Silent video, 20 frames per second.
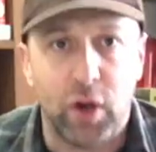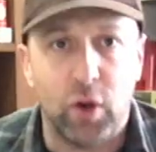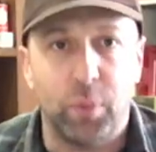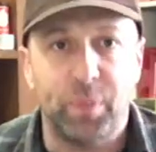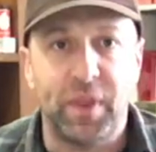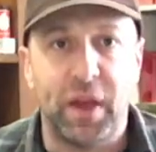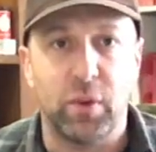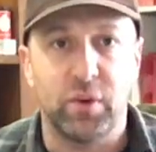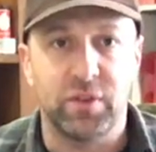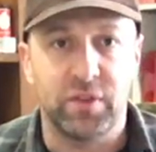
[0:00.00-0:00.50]

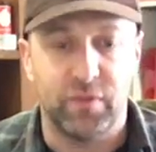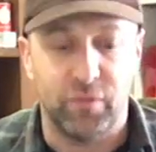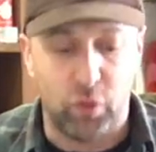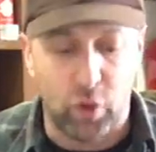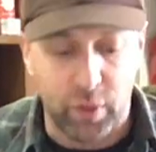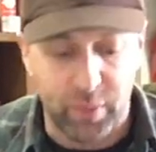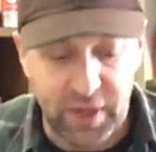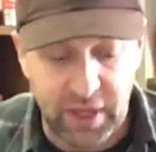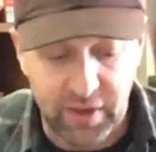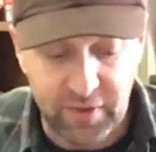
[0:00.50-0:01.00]
hope that was
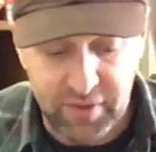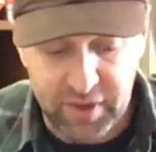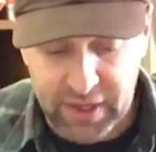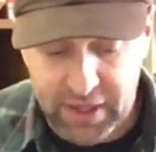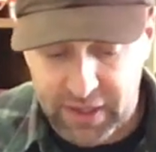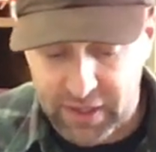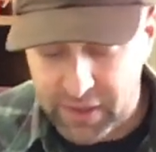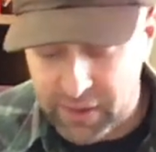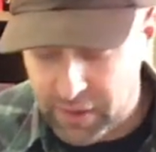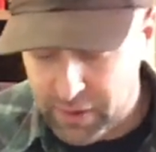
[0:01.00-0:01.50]
informative,
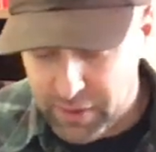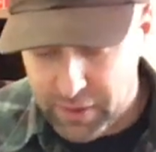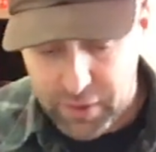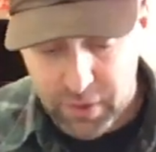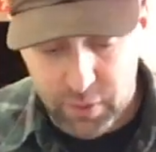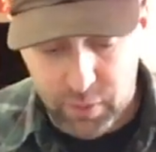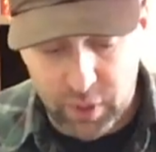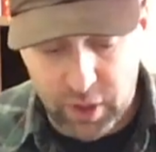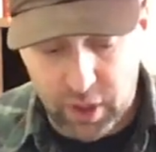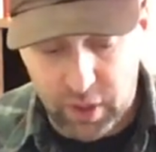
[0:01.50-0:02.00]
and
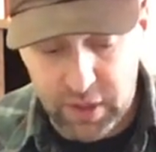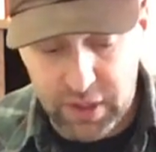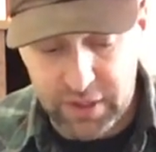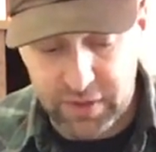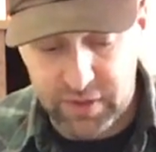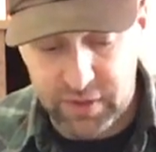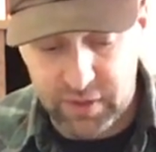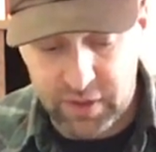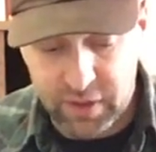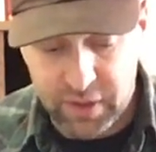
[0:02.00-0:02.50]

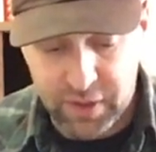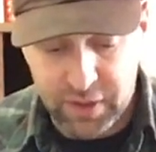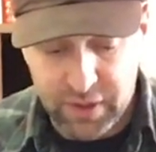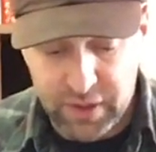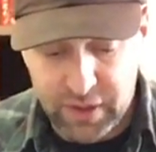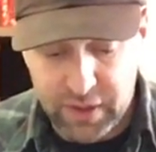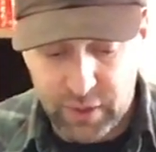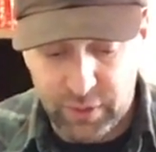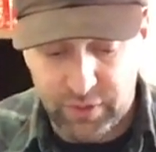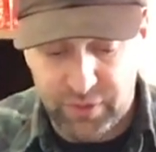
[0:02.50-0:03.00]
regardless, it